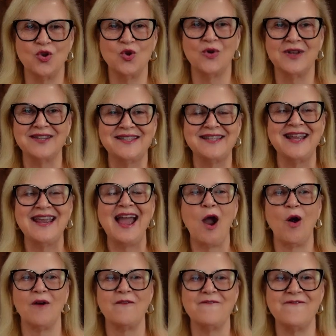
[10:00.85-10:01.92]
so you can see
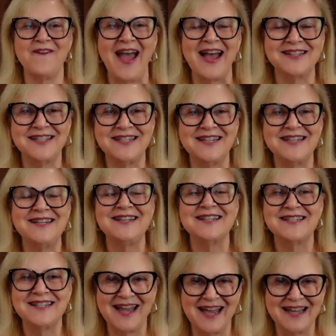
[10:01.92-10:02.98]
our fasted
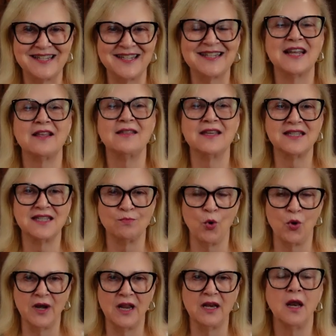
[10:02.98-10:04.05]
test this
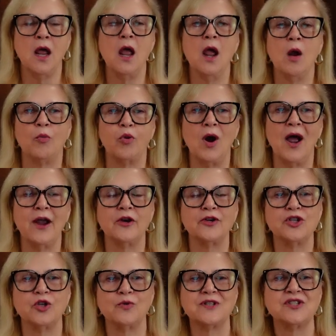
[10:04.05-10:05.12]
morning prior
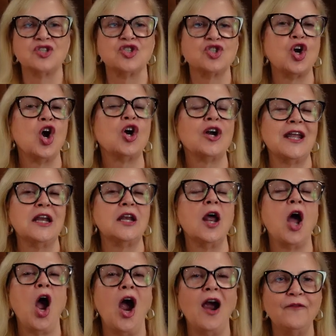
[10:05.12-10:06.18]
to us starting
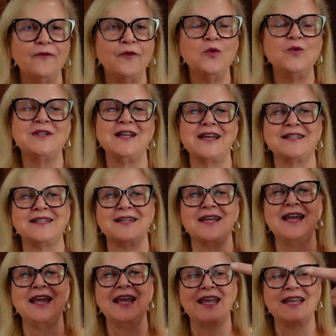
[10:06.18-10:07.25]
our food test.
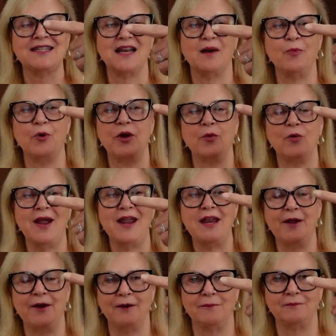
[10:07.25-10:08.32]
He's going to put it right
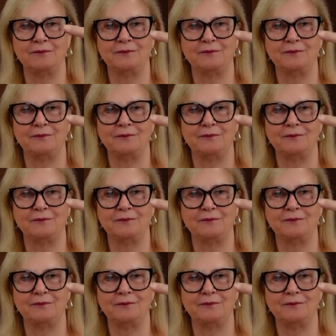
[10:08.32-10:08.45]
here.